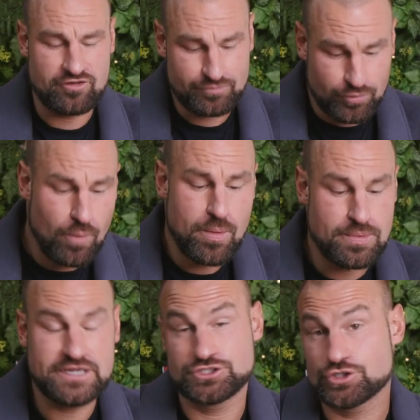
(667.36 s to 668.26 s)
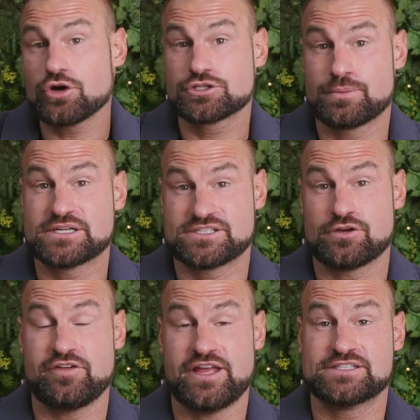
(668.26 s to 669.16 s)
I've probably shocked
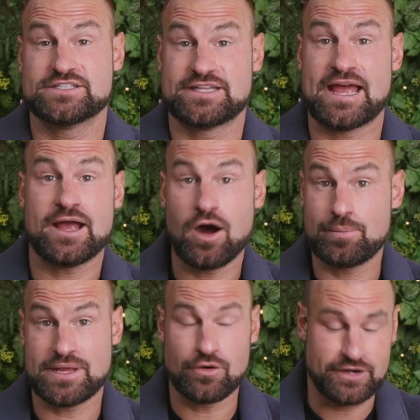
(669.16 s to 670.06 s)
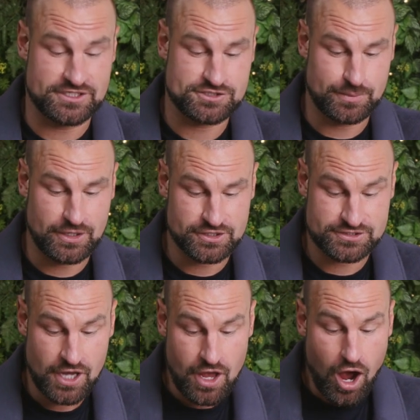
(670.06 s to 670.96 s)
myself here today, I'll be honest,
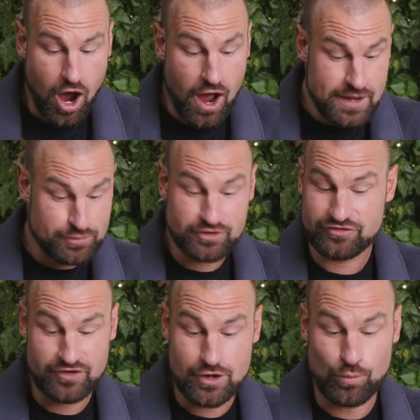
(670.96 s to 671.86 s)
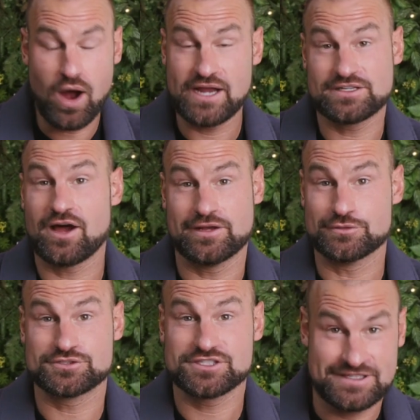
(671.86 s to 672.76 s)
because I prefer white
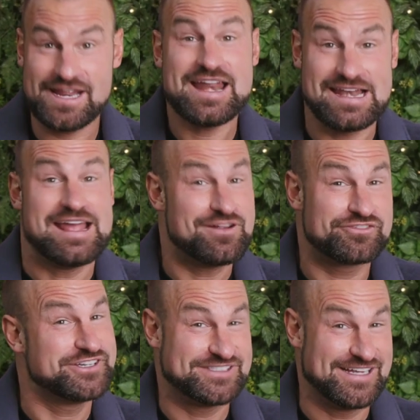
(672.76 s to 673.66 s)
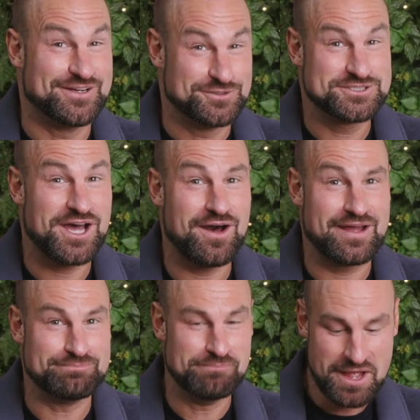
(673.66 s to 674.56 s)
dials nearly every single
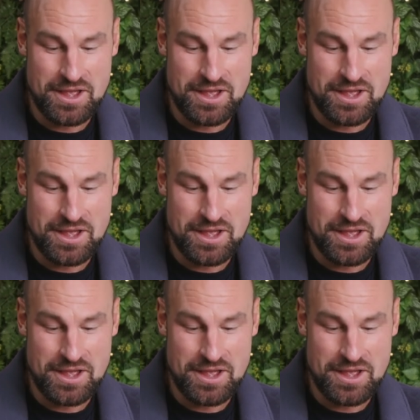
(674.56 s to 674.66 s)
time.